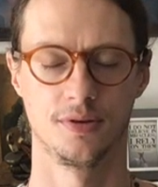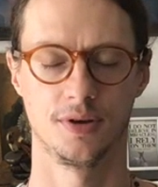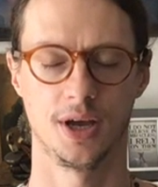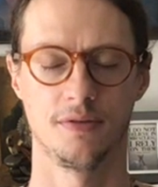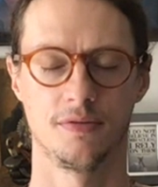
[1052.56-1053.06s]

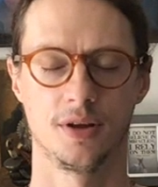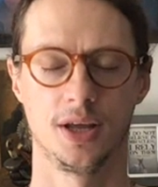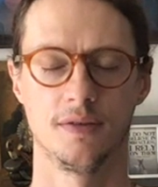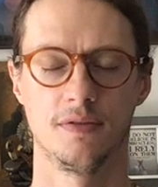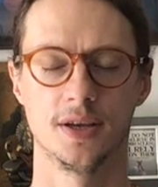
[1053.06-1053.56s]
I
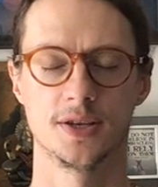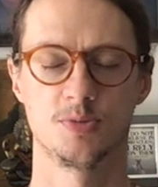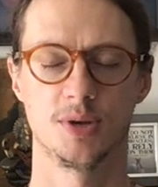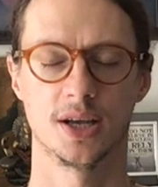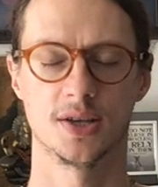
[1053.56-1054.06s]
forgive this
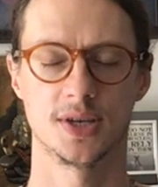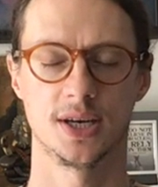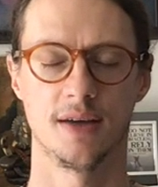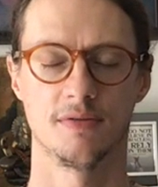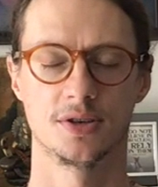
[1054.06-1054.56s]
because it
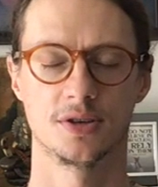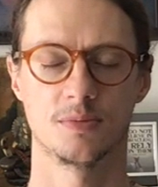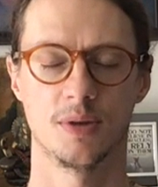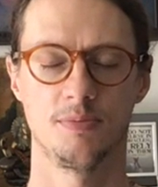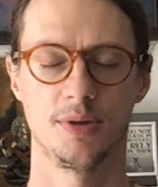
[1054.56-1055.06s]
never took
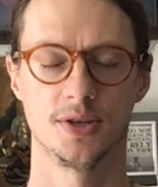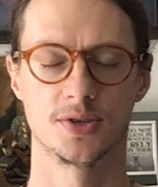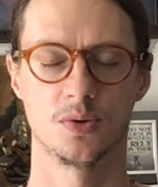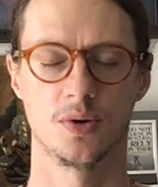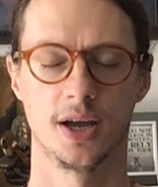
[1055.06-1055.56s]
my peace
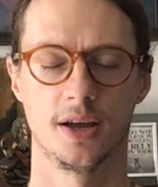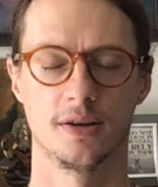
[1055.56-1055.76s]
away.